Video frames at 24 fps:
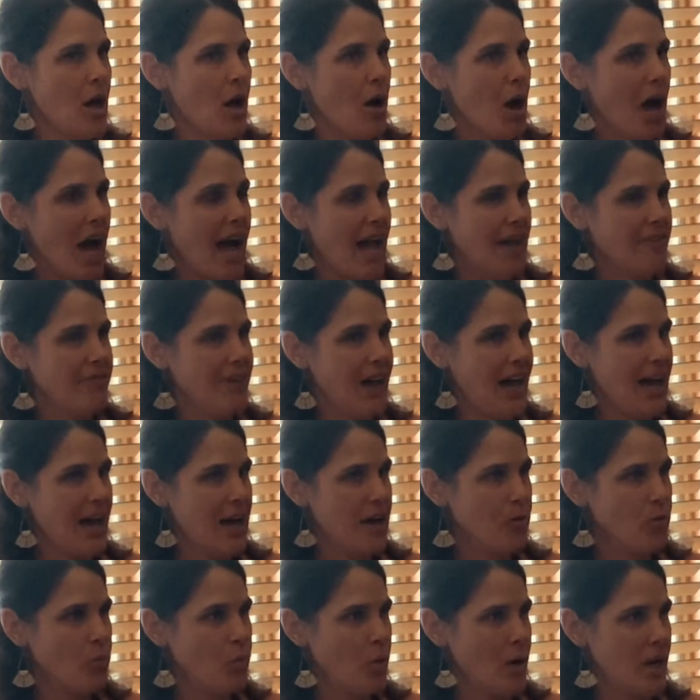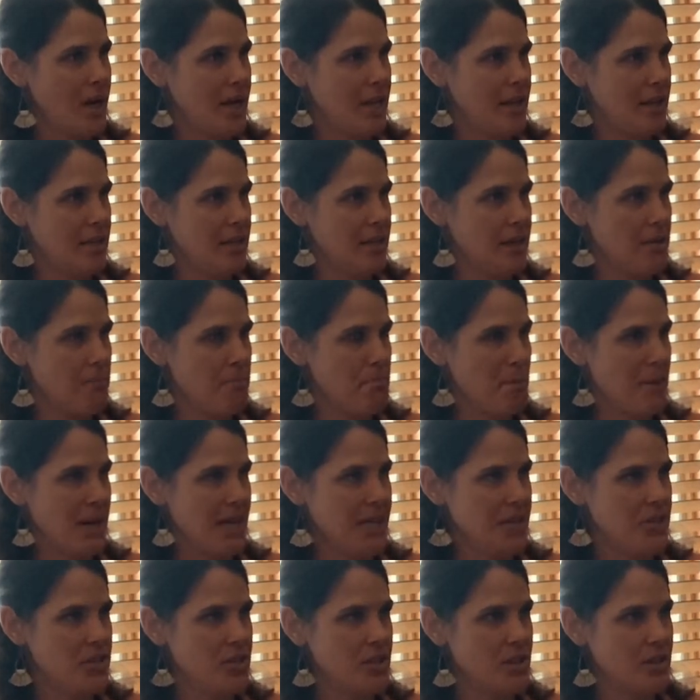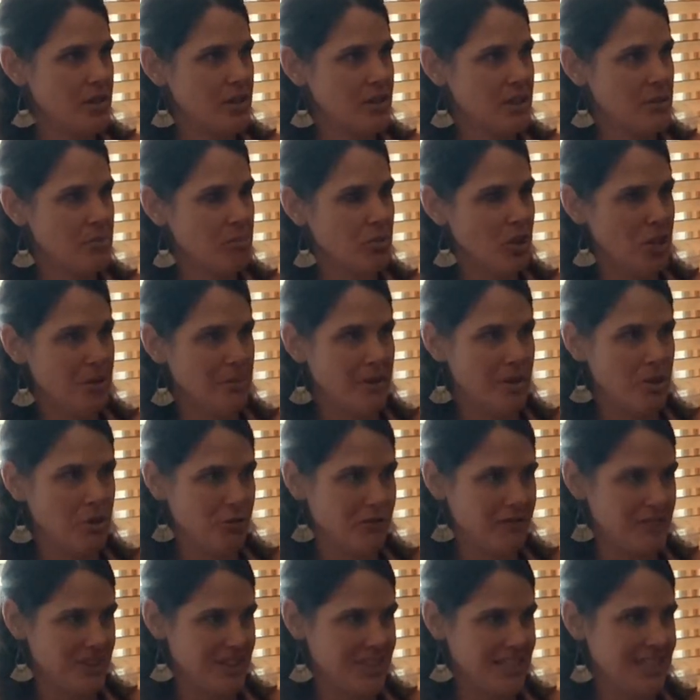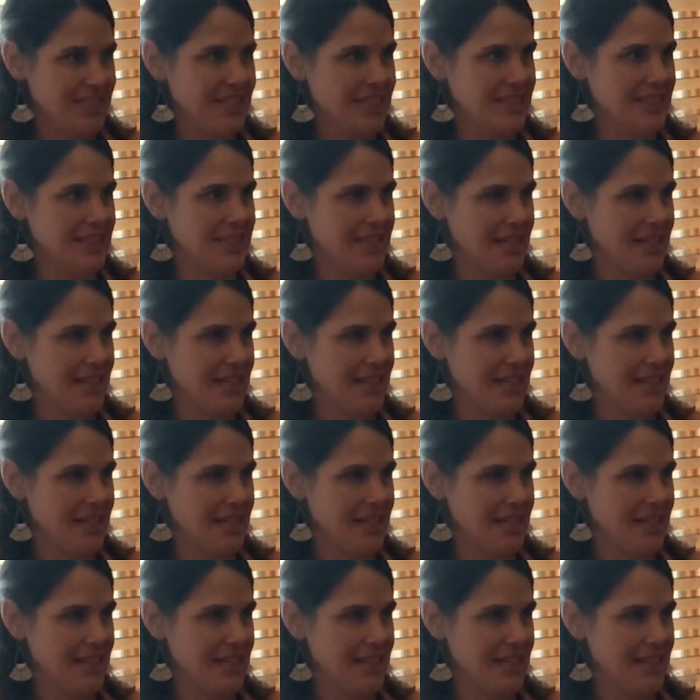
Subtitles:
I've had one major deployment overseas,